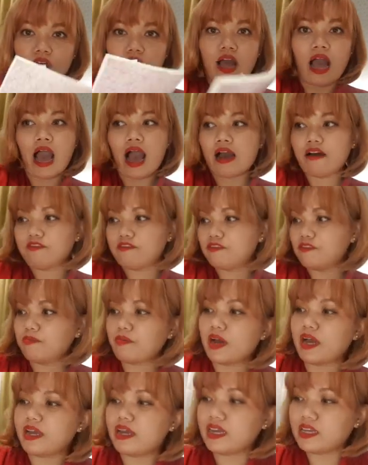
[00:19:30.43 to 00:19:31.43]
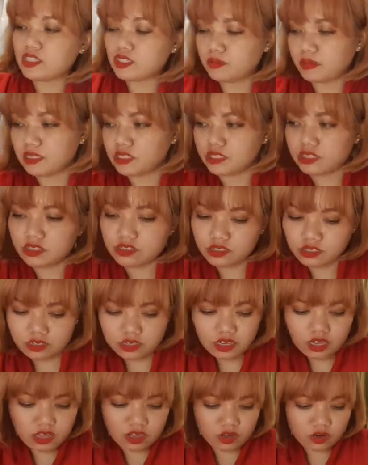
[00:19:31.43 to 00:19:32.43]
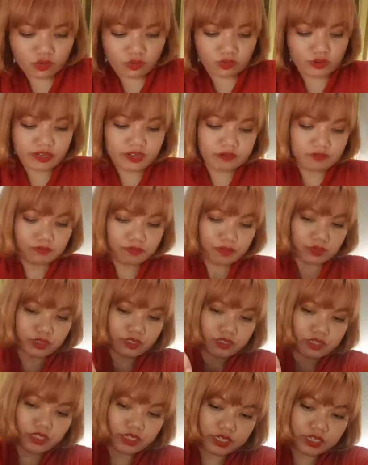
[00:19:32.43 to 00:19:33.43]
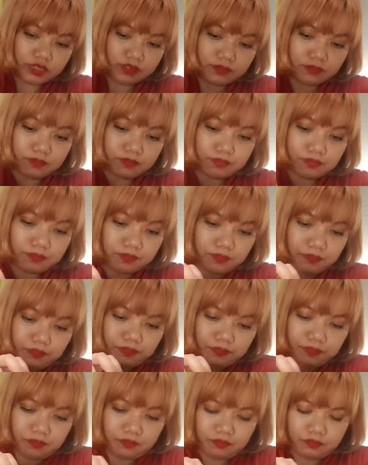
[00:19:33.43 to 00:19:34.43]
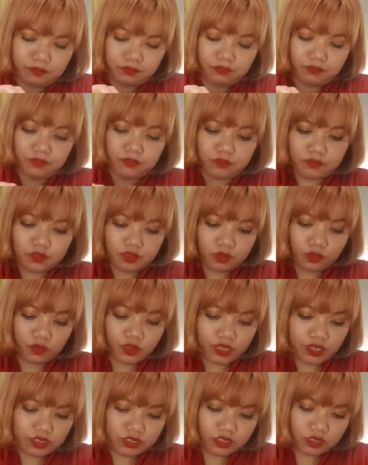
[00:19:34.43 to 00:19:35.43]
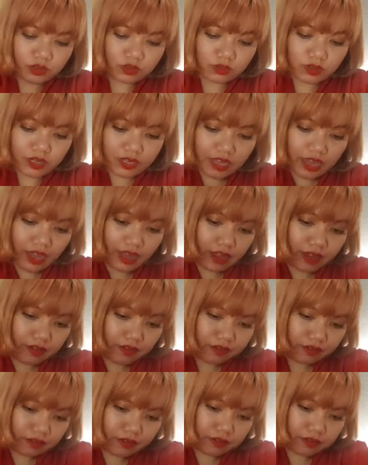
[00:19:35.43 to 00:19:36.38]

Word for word: have my expenses reimbursed. What else do I have?